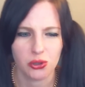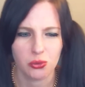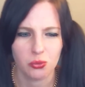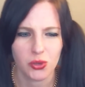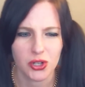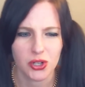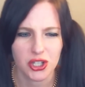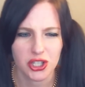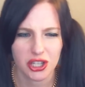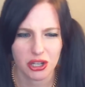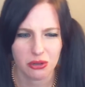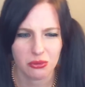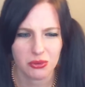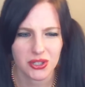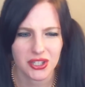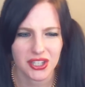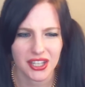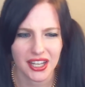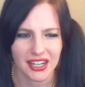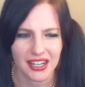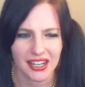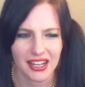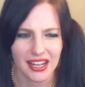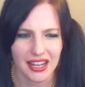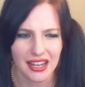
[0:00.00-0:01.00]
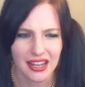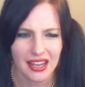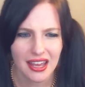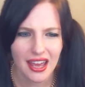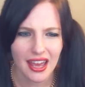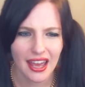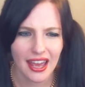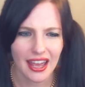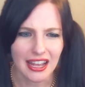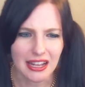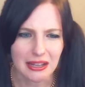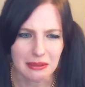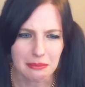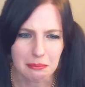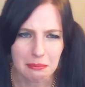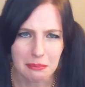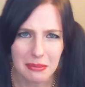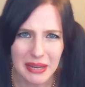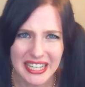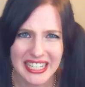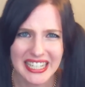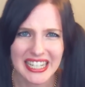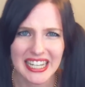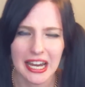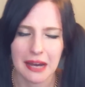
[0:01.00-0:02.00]
in which there was like a
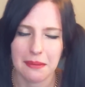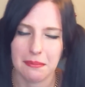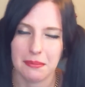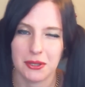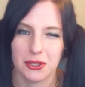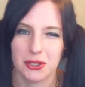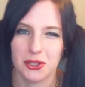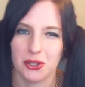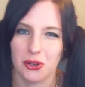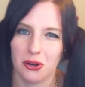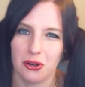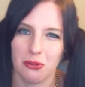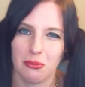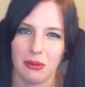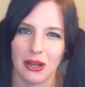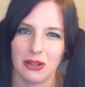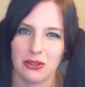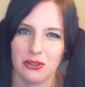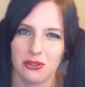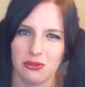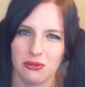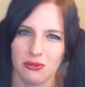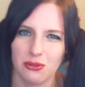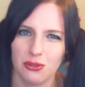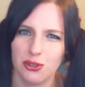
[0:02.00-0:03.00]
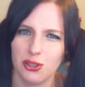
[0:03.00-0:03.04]
mini episode about